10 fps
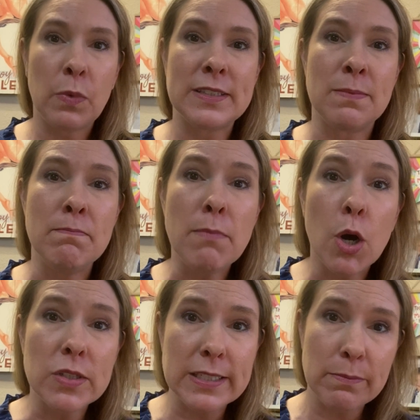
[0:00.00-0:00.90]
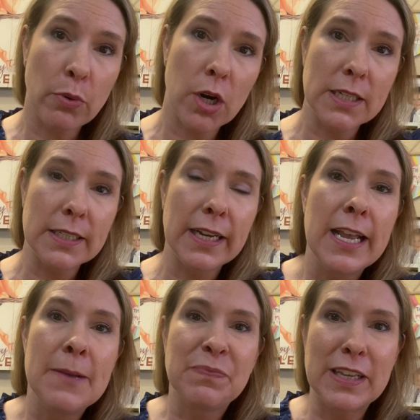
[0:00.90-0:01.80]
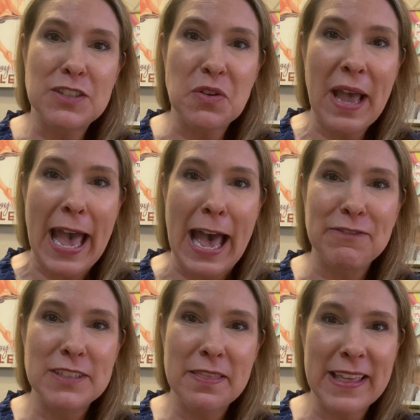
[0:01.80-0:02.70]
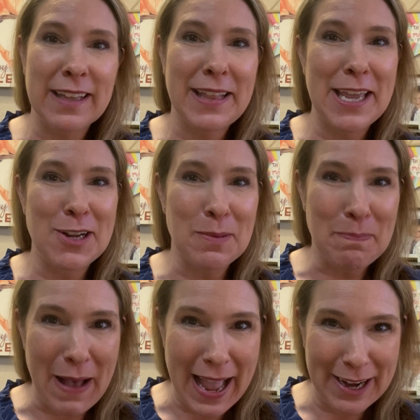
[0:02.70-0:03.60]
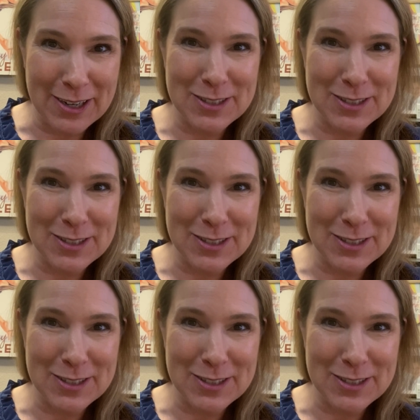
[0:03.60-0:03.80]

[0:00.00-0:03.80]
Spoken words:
what's most important is you have to think like your buyer.